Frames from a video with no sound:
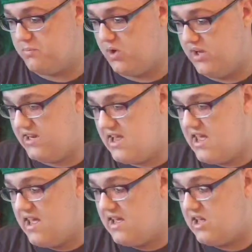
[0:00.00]
yards per
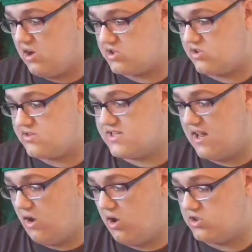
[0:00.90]
punt. He
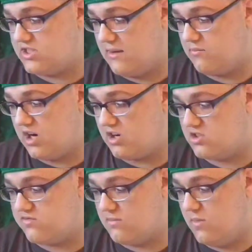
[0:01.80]
also set all-time
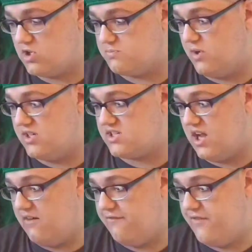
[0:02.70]
records for most
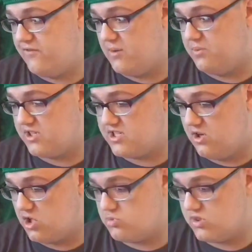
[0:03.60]
punts of
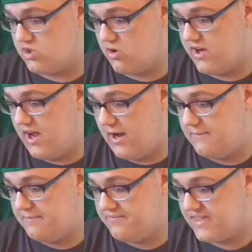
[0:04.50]
50-plus yards with
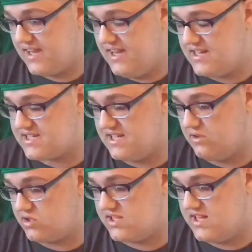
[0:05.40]
39 in
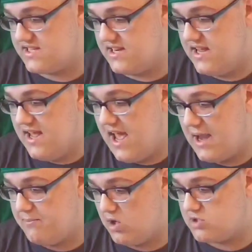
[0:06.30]
a single season,
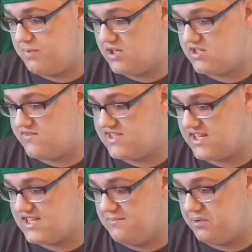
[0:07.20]
and most
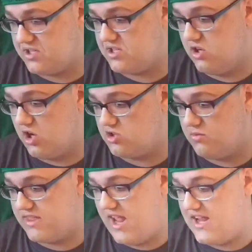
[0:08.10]
punts of 60-plus
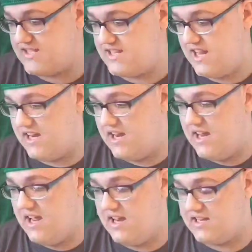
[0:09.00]
yards with
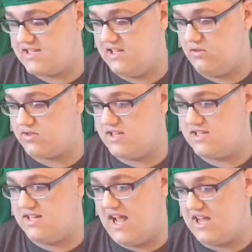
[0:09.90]
18 in a
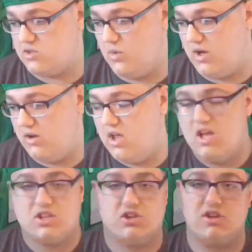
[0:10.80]
single season as
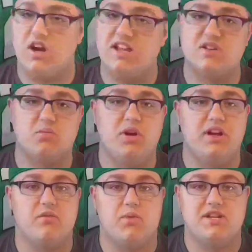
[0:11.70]
well. So there is
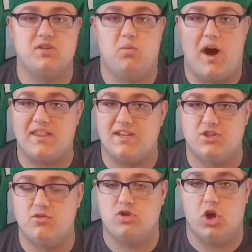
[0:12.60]
a really good reason
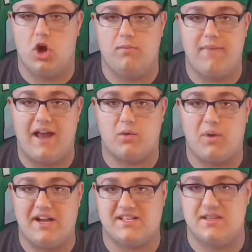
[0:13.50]
why they do call
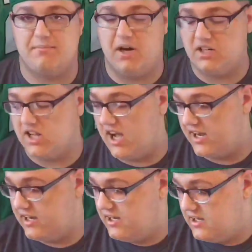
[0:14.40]
Matt Araiza the
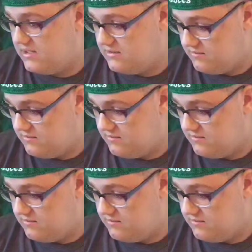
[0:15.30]
punt god,